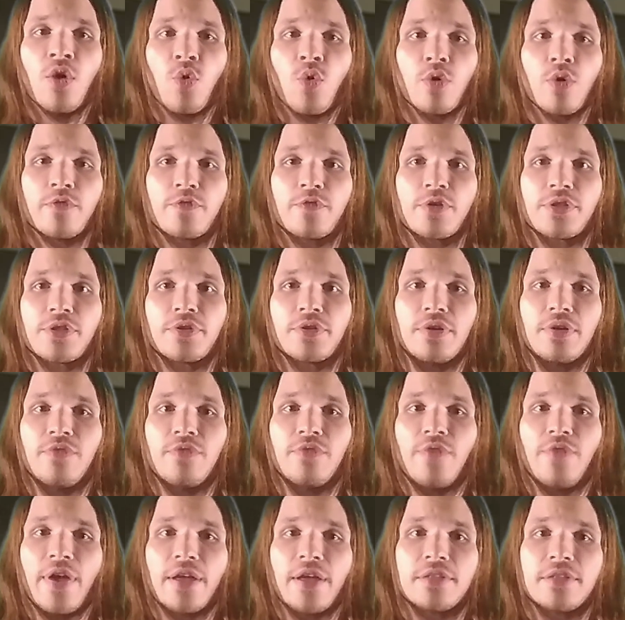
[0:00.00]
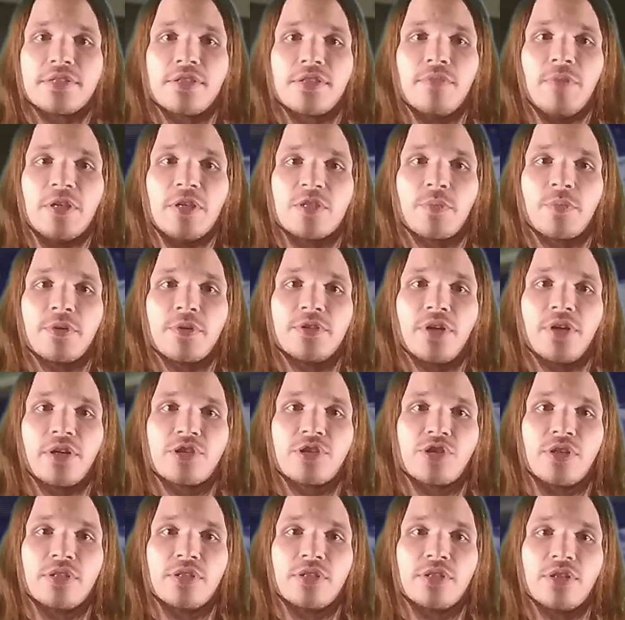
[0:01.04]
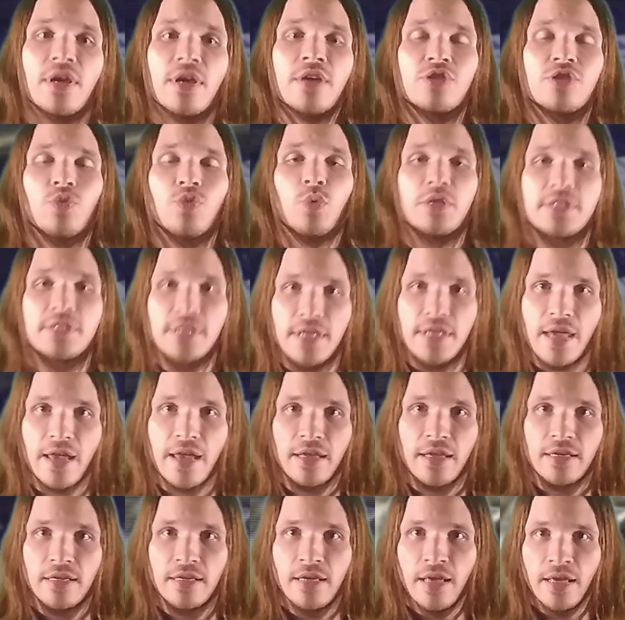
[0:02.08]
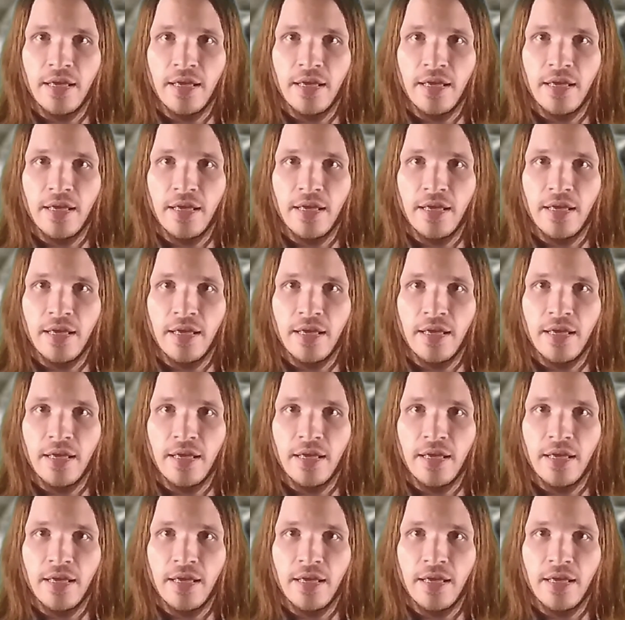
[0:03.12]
or further advance the means of production to once again